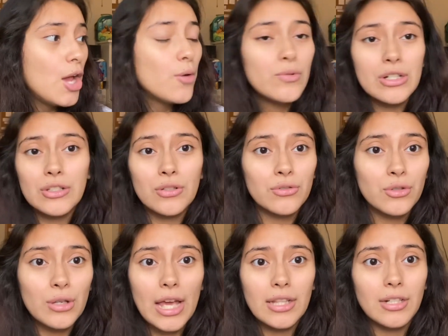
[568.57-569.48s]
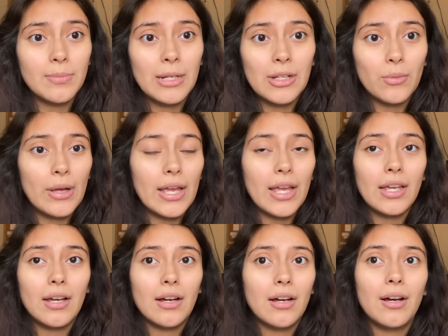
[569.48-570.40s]
We're still together, by the
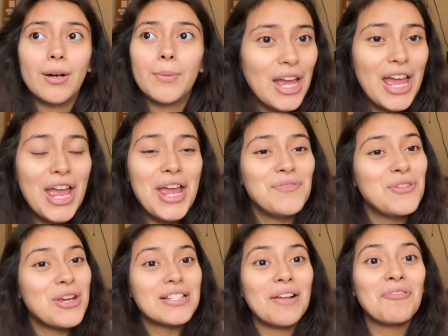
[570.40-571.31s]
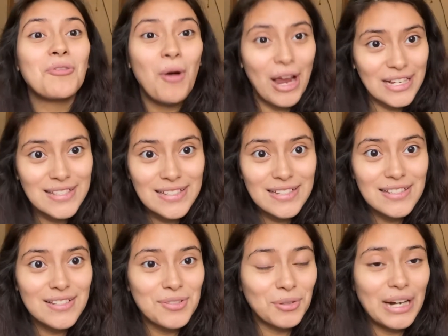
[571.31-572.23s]
way. Um, if you guys have
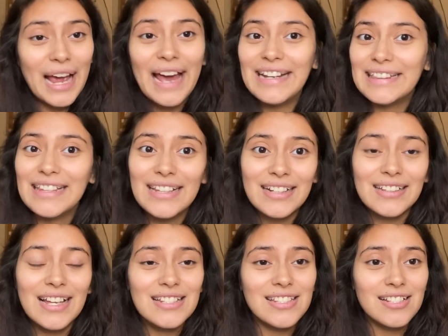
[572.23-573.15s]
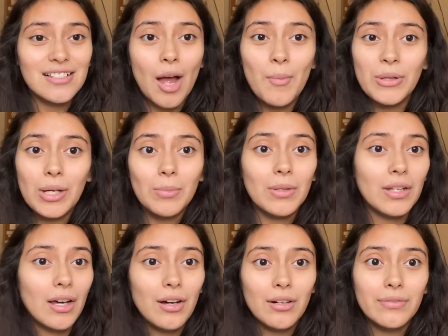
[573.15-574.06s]
questions or anything like that, just comment down
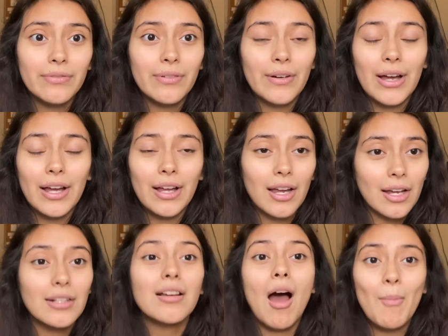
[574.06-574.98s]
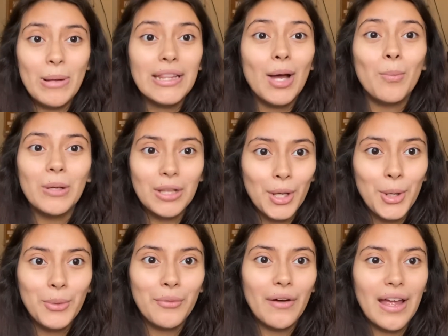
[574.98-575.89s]
below. Comment down
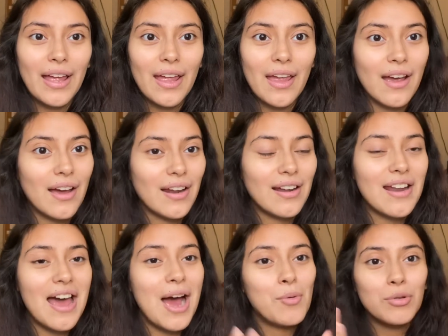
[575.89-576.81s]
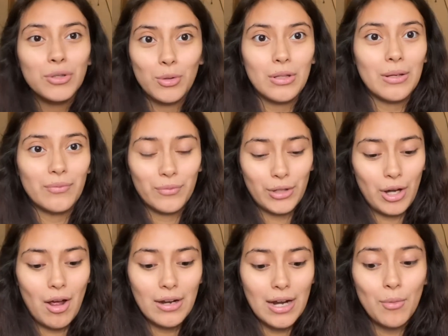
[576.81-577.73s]
below and I will do them for
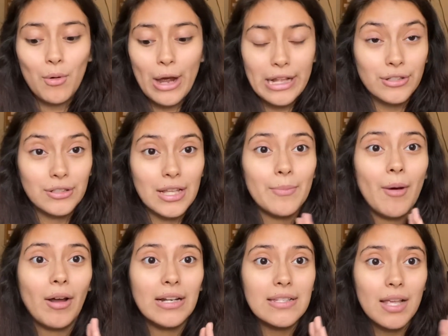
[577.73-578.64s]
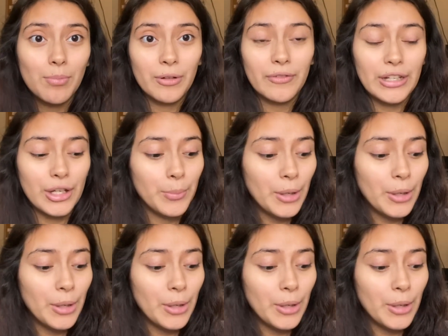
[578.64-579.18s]
y'all. And I will answer them on a separate video.